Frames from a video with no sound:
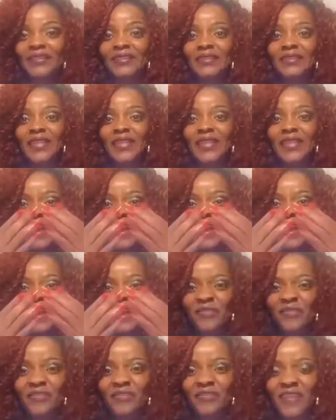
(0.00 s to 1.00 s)
They have a
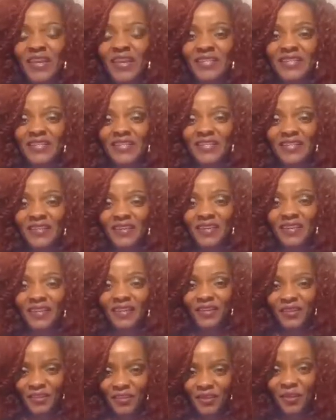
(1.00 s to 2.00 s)
different face.
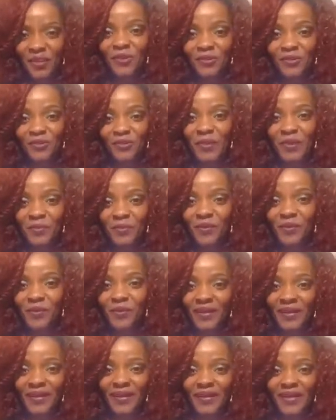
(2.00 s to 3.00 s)
You know those
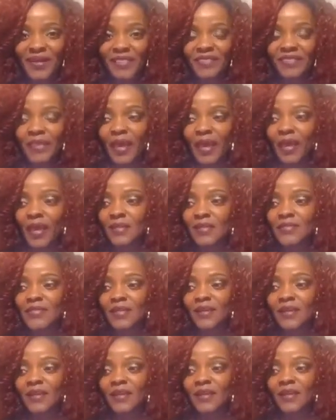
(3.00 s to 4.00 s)
people that
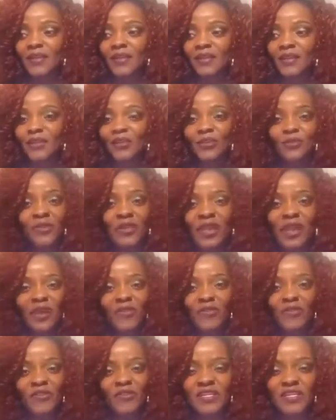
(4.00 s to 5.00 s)
you
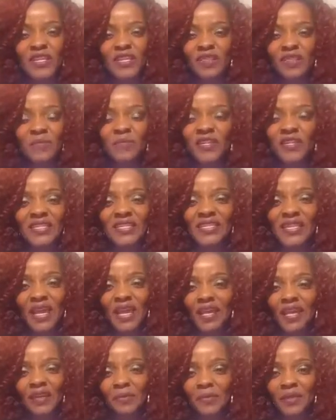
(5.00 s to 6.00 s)
never see them the
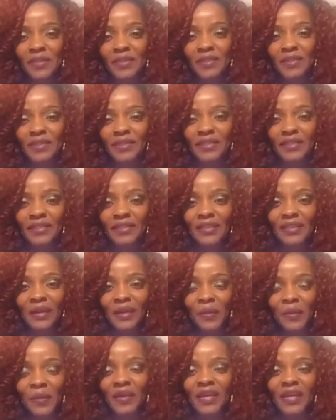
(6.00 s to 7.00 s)
same?
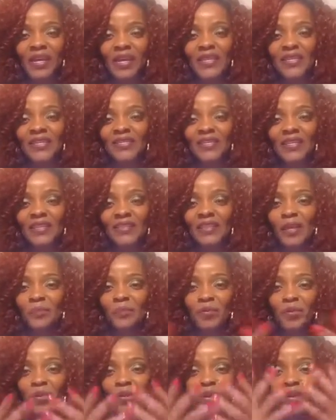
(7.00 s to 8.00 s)
Because they
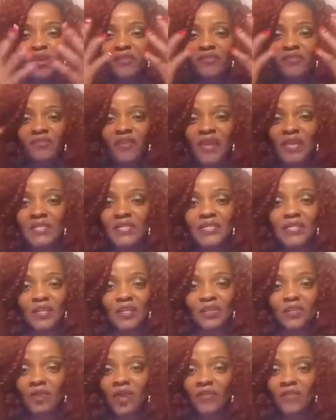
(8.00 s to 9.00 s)
put on a face
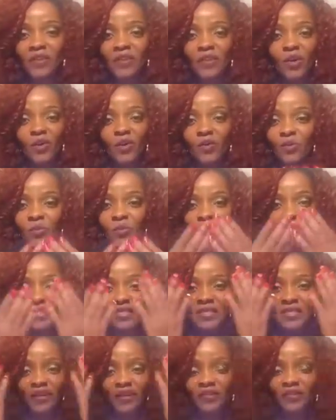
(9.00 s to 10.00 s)
and you never know
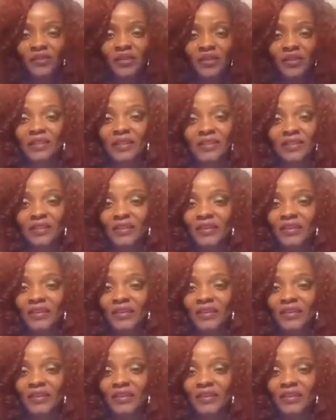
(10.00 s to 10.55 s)
what's underneath.